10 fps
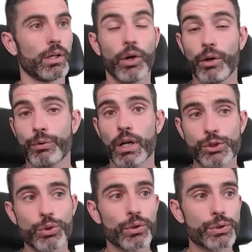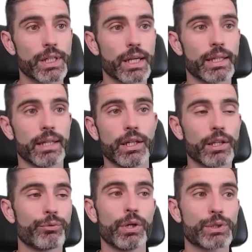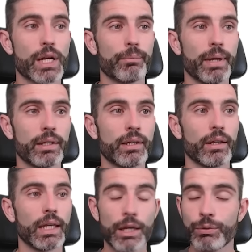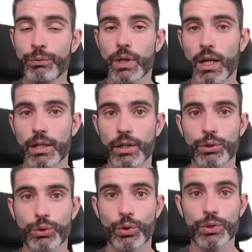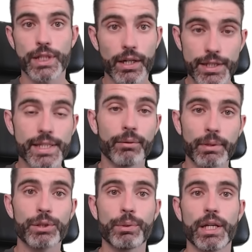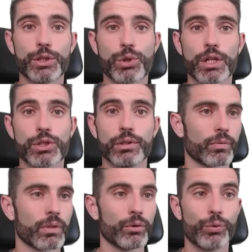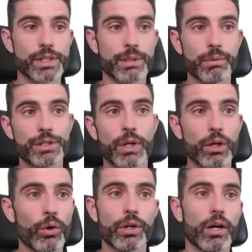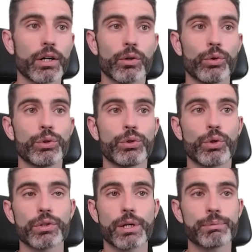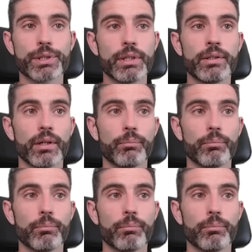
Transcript: However, I should also say that the other videos that I make, even if they are not tutorials, they are still meant to be educational. For example, this video on are own tutorials obsolete?